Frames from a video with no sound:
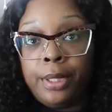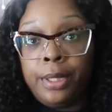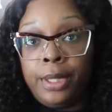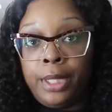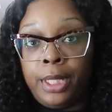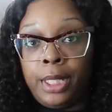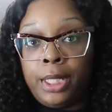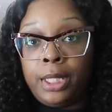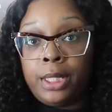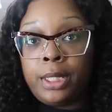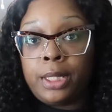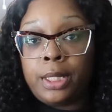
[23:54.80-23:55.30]

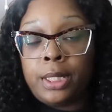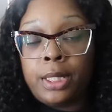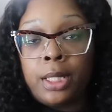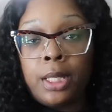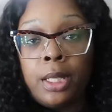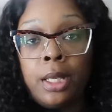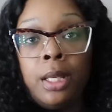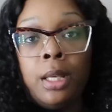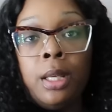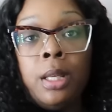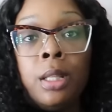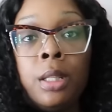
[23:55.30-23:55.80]
this,
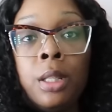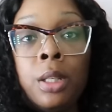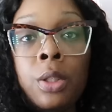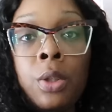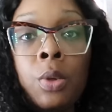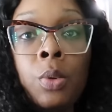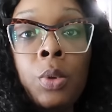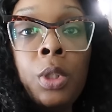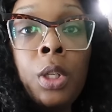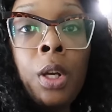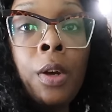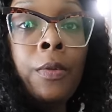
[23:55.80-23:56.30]
then
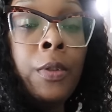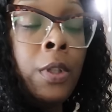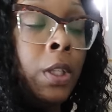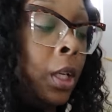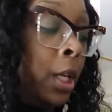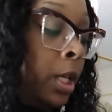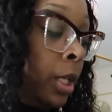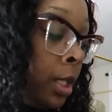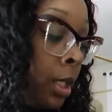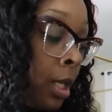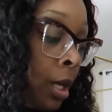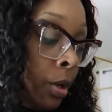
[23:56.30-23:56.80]
switch over to
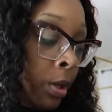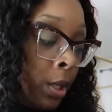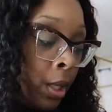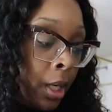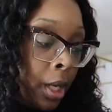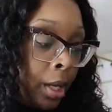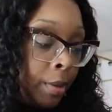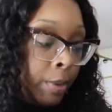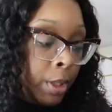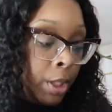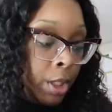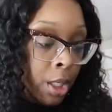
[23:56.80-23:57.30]
that Sony and
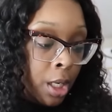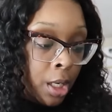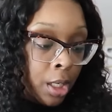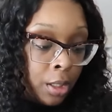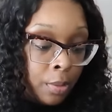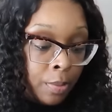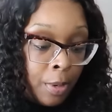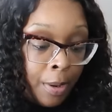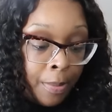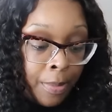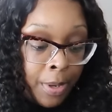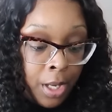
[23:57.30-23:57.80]
have to
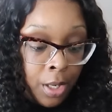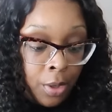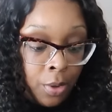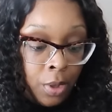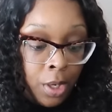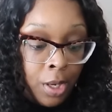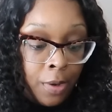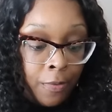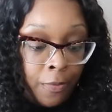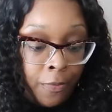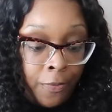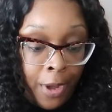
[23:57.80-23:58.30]
change my
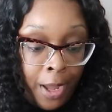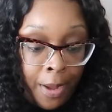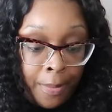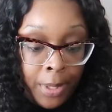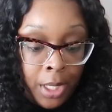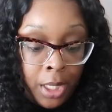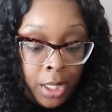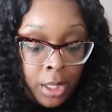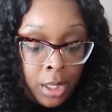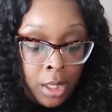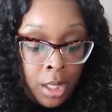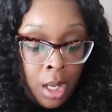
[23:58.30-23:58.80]
battery every five
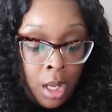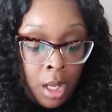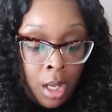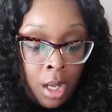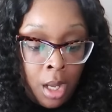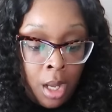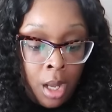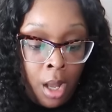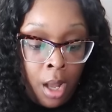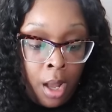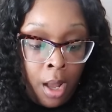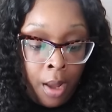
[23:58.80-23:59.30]
minutes.
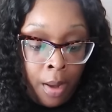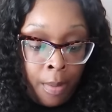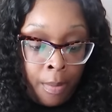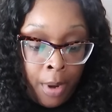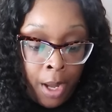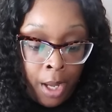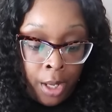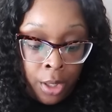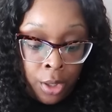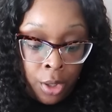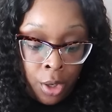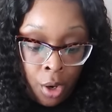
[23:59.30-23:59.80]

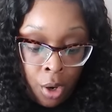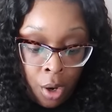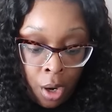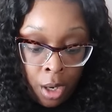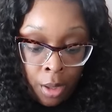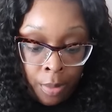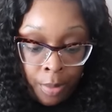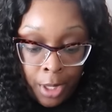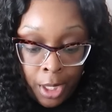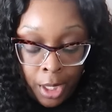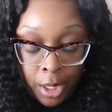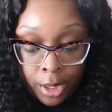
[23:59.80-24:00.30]
My
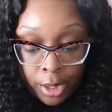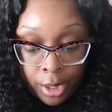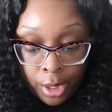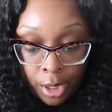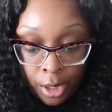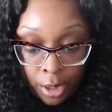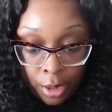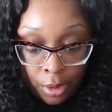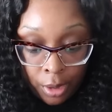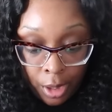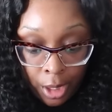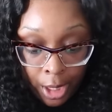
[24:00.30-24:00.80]
yard man is
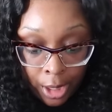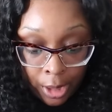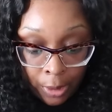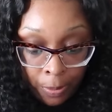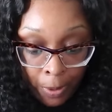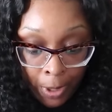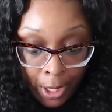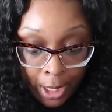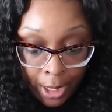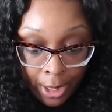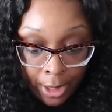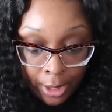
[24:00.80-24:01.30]
here. Let's
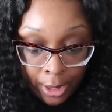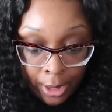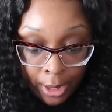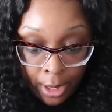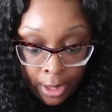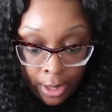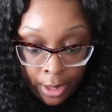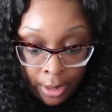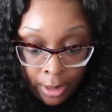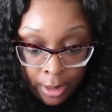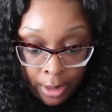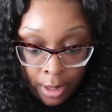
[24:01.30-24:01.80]
pay his
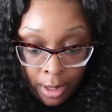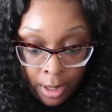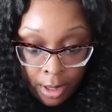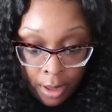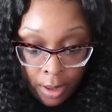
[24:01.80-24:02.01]
tail.